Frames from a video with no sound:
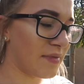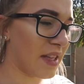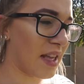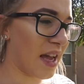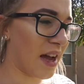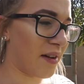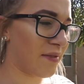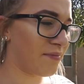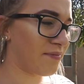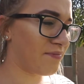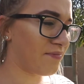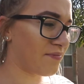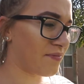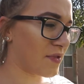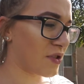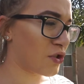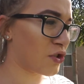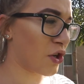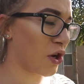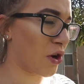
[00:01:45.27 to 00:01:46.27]
yeah.
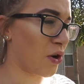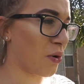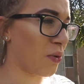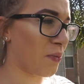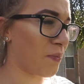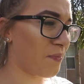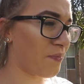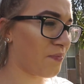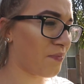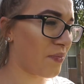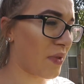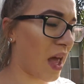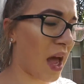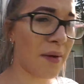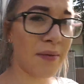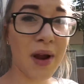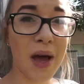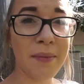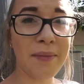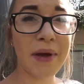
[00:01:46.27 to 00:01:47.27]
So,
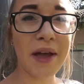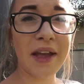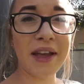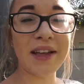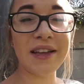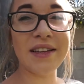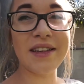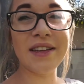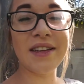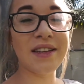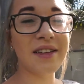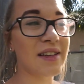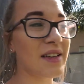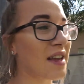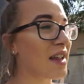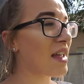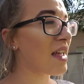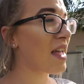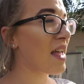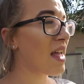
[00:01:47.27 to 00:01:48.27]
I'm not paying
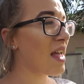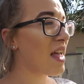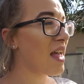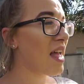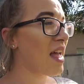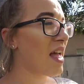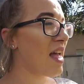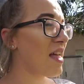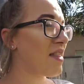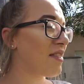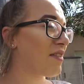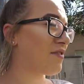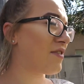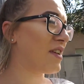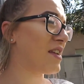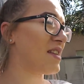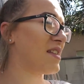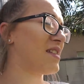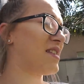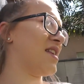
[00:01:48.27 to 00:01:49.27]
the
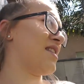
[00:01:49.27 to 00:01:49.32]
fees